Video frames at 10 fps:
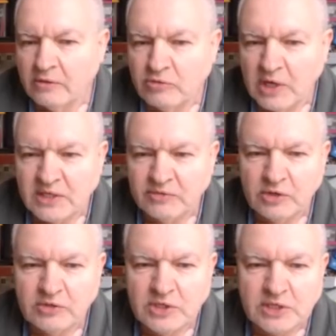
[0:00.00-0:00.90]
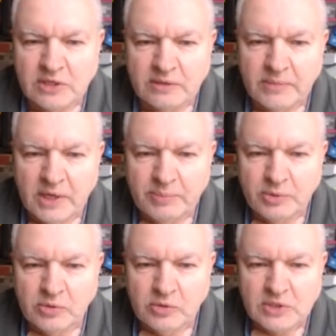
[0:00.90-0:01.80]
Right, I've noticed that my
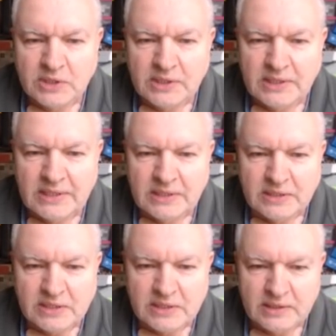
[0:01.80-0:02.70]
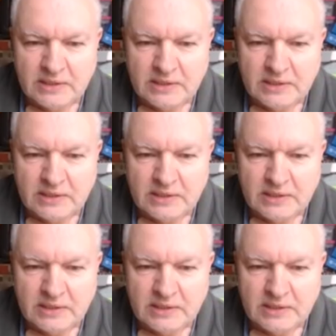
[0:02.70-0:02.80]
board is